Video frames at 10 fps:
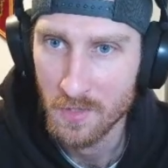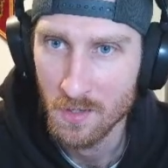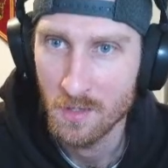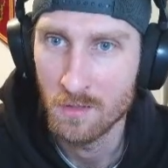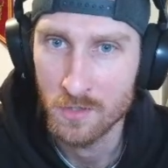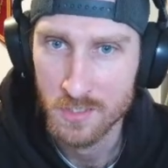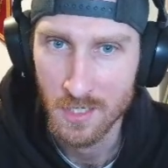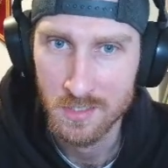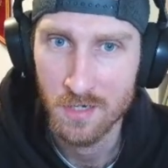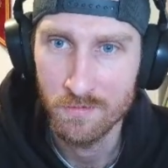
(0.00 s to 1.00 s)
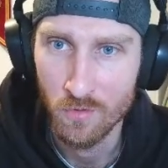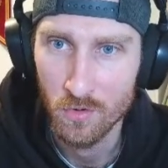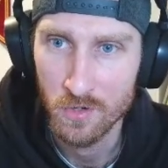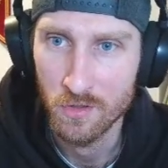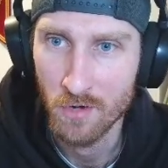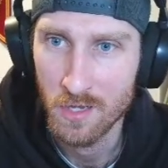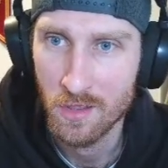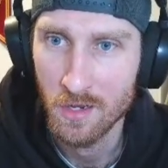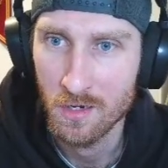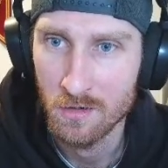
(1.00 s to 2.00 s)
It looks like Team 4 did the right
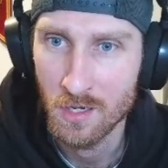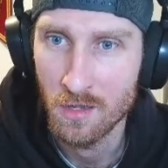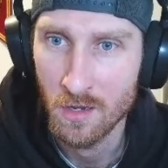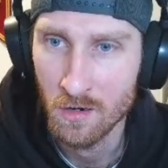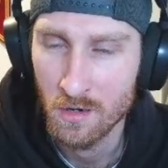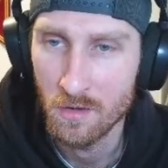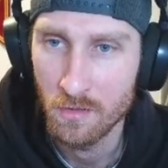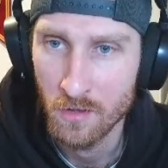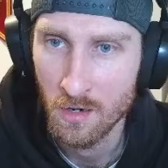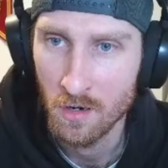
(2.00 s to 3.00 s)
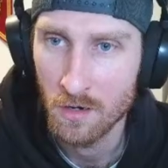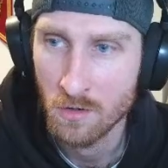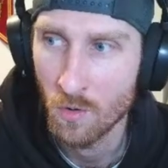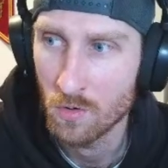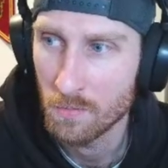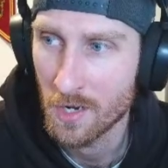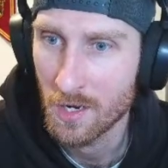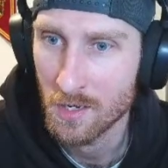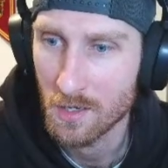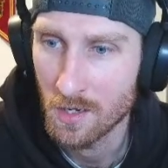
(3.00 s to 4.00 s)
thing in getting their
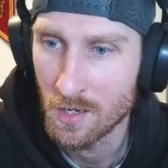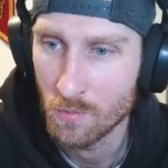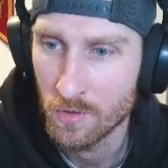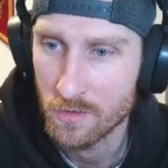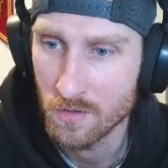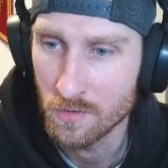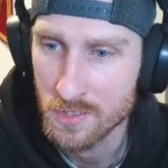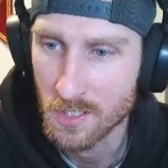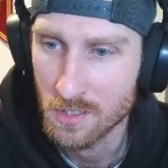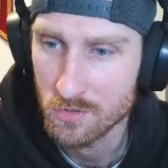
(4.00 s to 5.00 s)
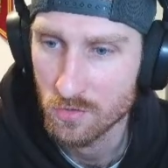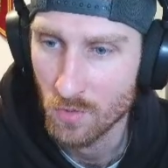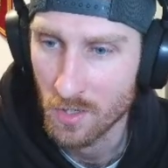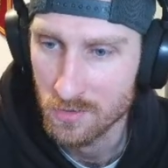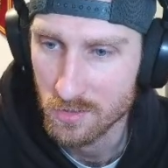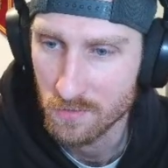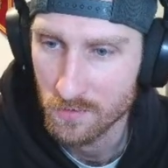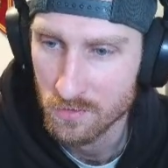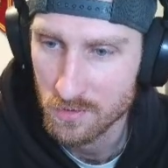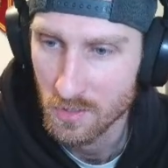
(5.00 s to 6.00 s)
quarterback with only taking 2 wide
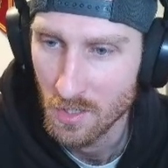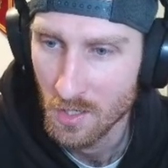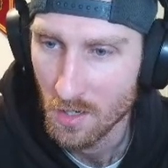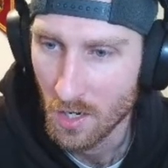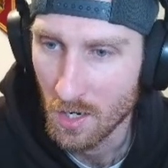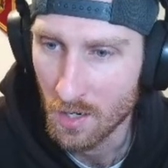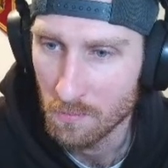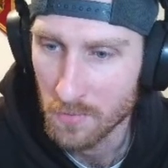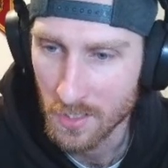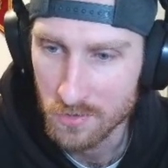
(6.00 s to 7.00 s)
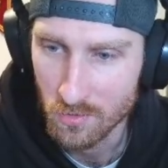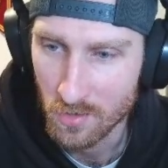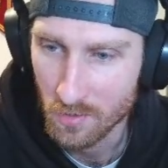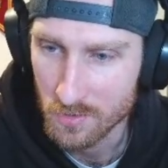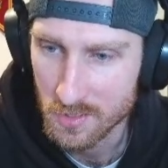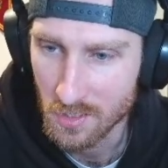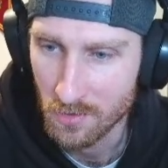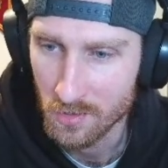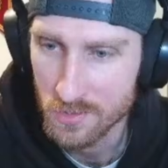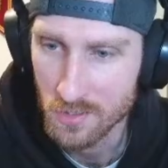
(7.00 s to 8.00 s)
receivers. But I do think, once again,
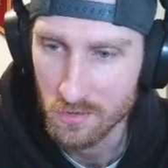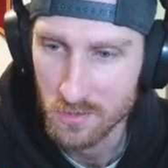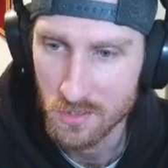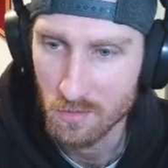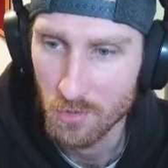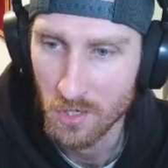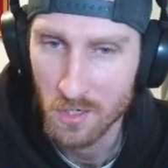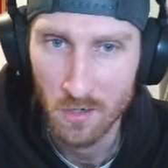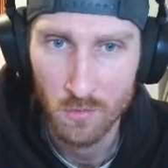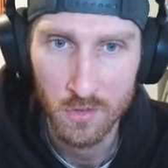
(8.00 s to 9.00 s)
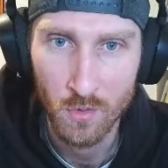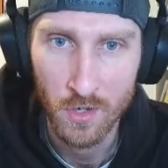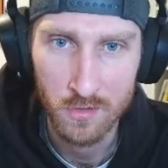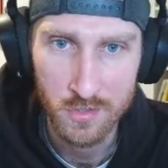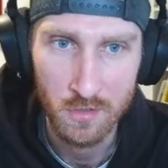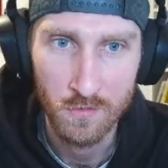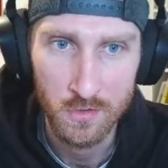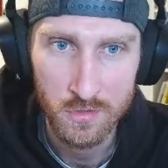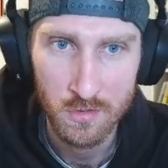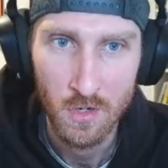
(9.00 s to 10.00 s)
there is another tier break here with the wide
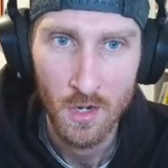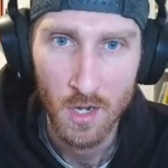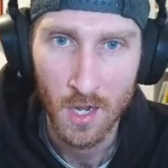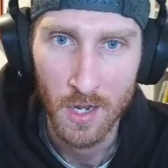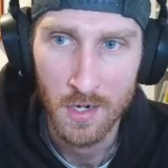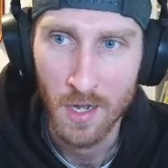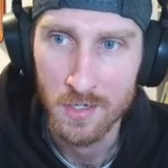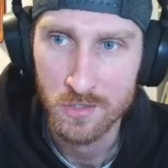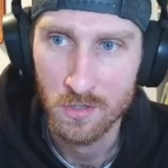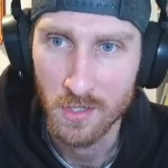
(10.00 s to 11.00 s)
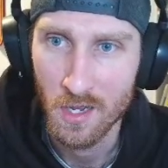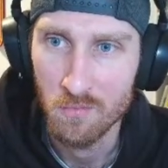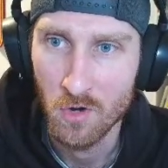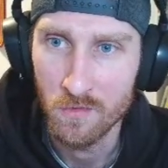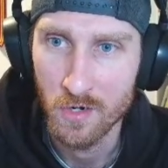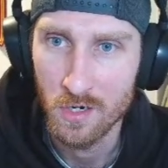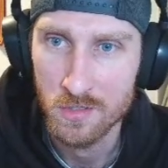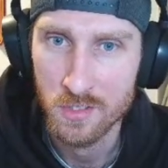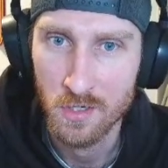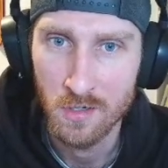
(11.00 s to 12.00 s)
receivers, and I certainly have Marvin
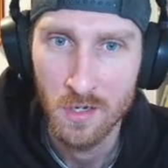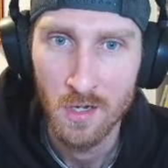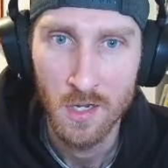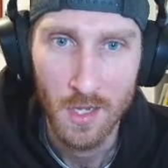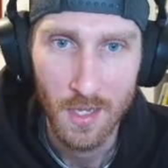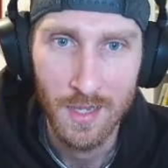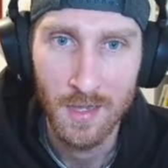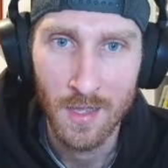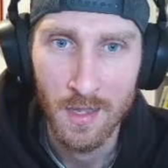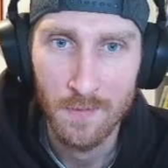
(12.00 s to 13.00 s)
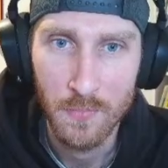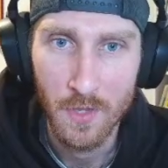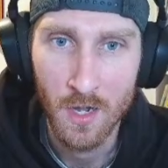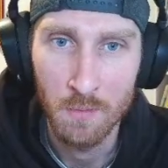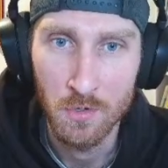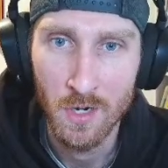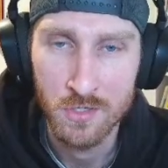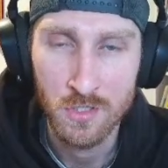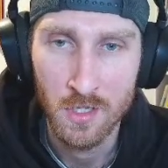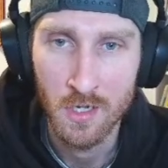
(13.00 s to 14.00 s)
Harrison in that upper
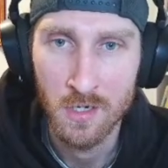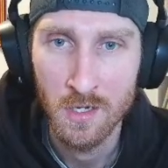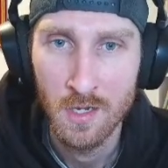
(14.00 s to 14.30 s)
echelon.